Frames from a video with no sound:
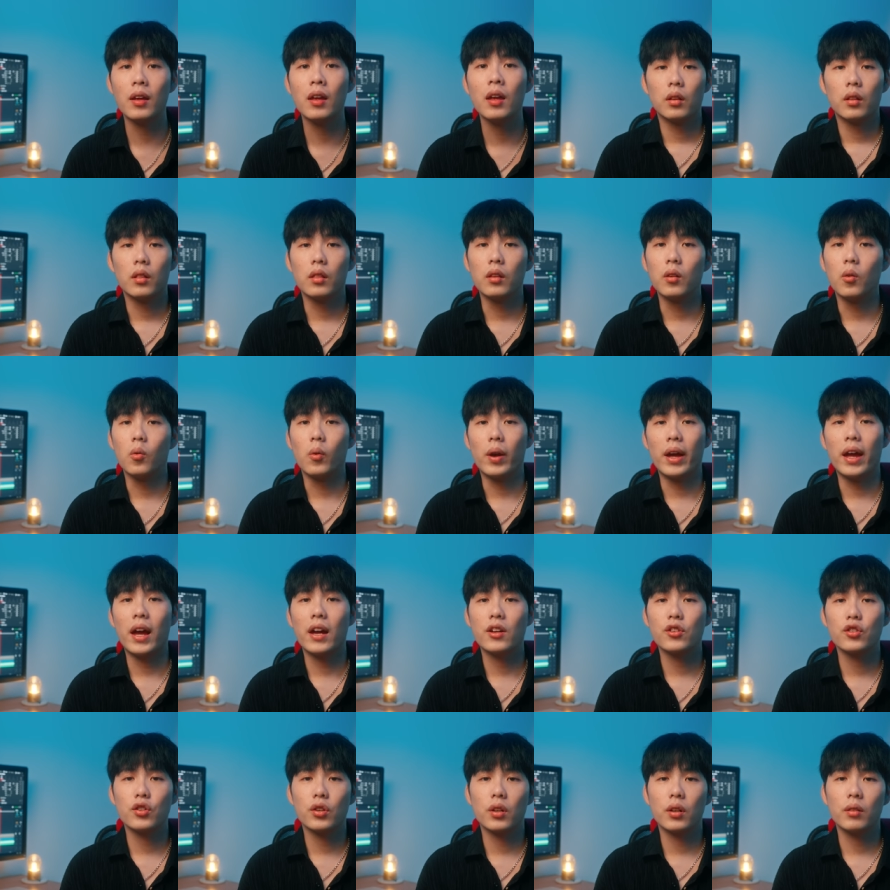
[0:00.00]
try the way
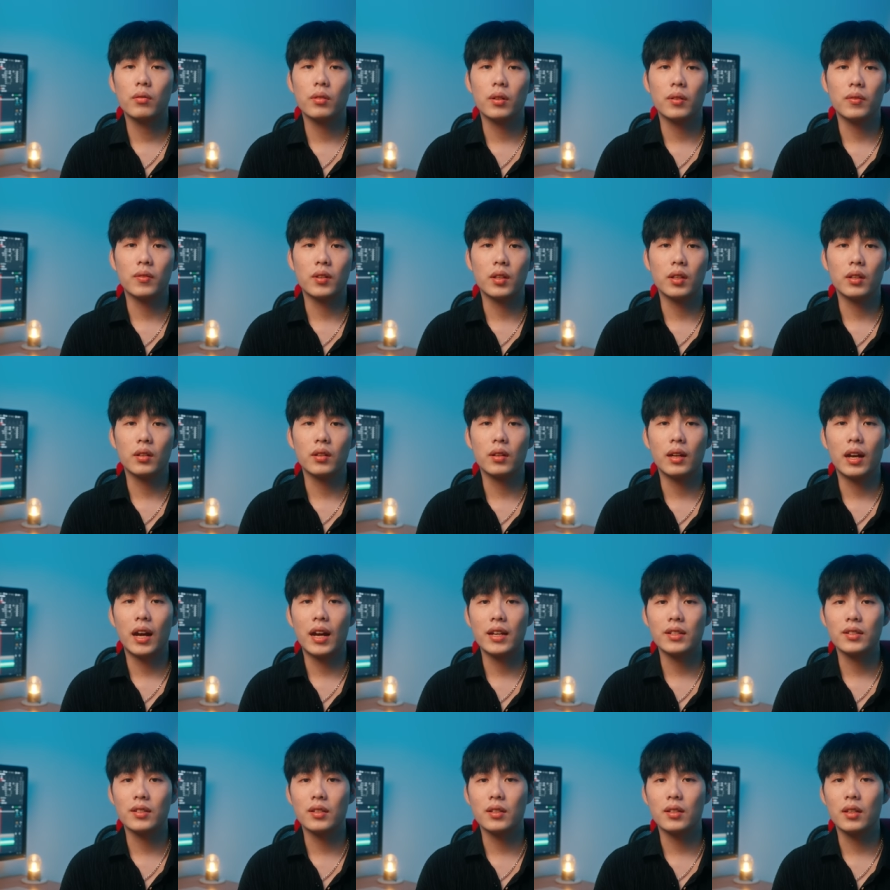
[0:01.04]
I share with you
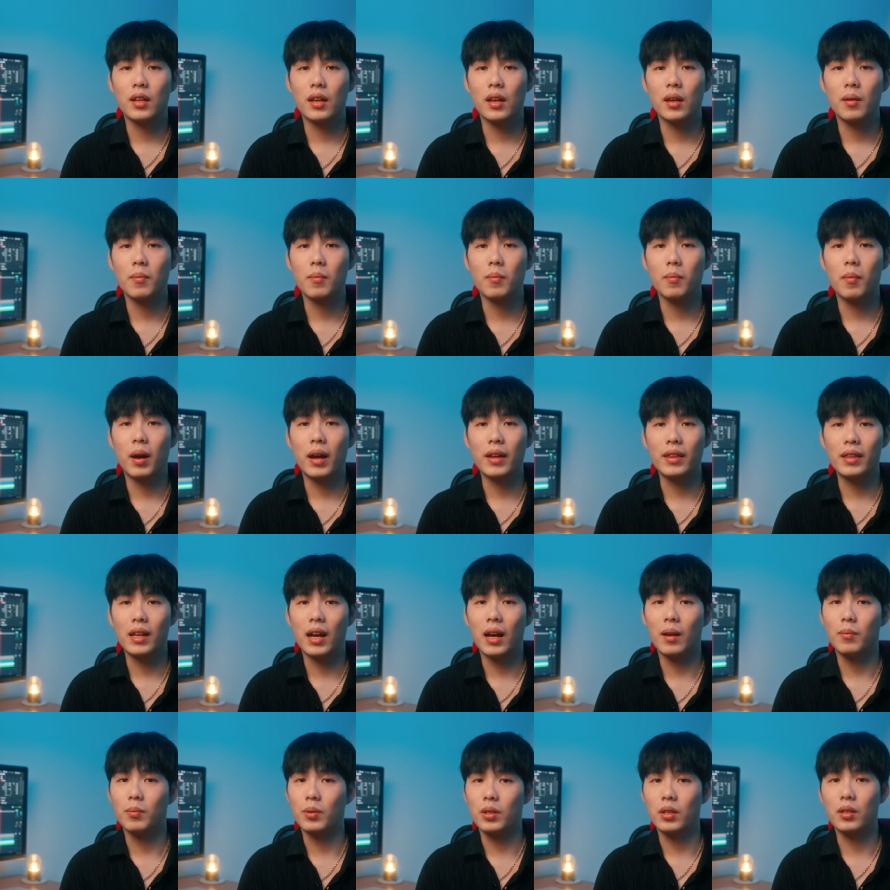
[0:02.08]
guys today might
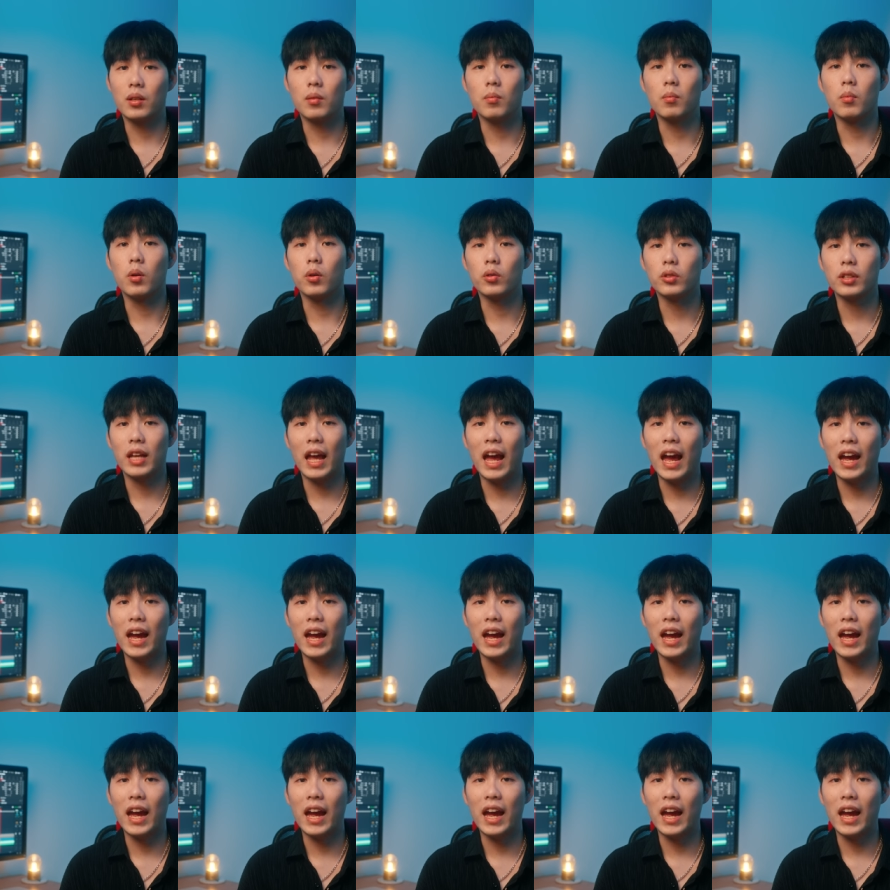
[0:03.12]
not be the most